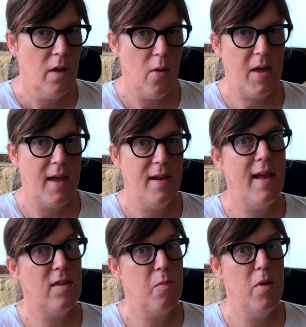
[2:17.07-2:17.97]
Okay,
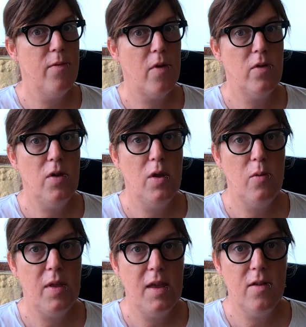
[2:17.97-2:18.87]
let's move on to
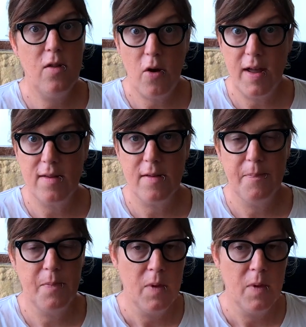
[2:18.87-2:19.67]
the sockets.